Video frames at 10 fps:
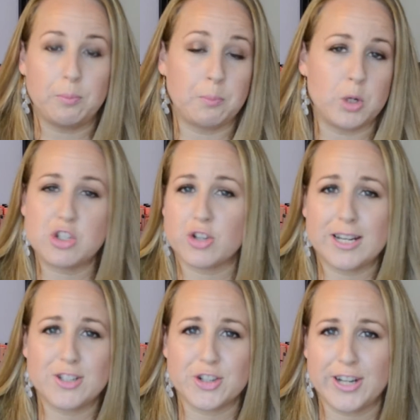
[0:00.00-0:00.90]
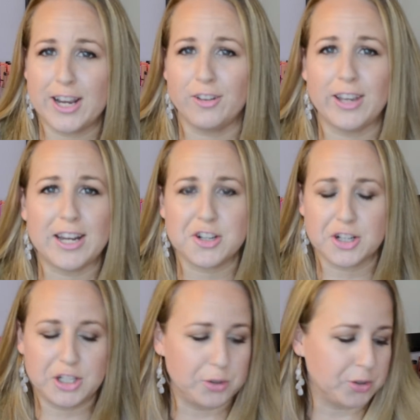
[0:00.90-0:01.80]
moisturize your nail and your
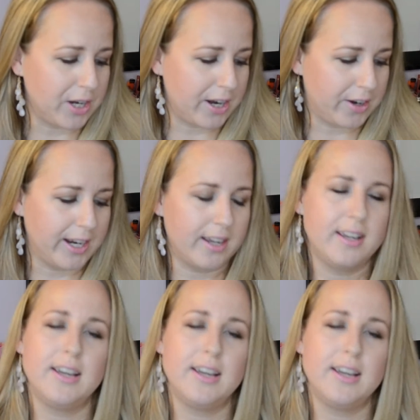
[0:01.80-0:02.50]
cuticle area.